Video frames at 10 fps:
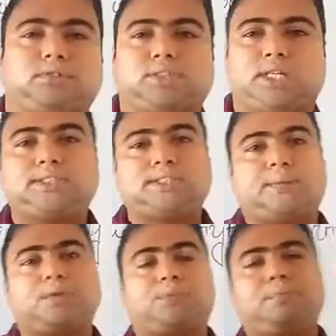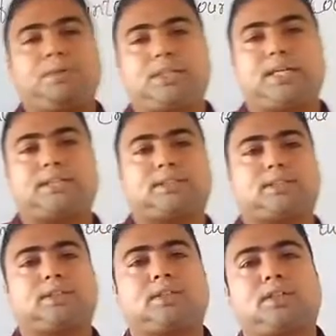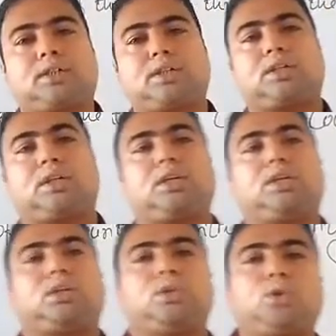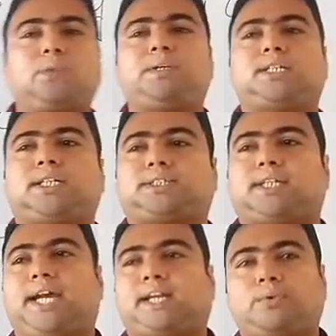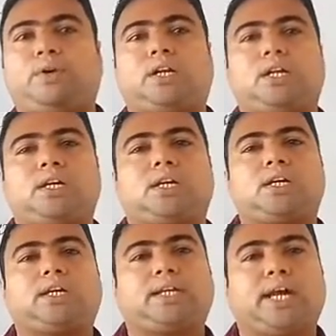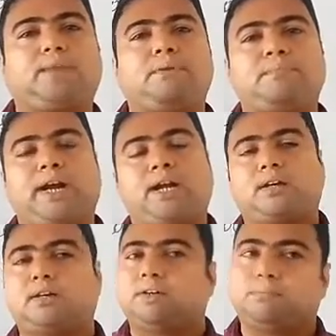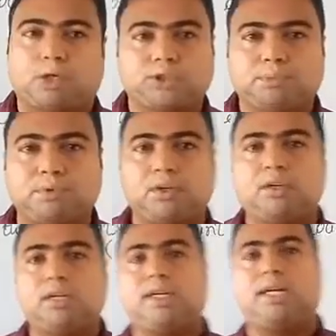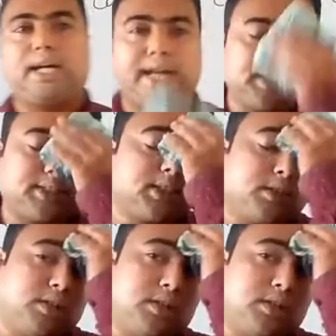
concept of business, no business activity can be made possible. Hence,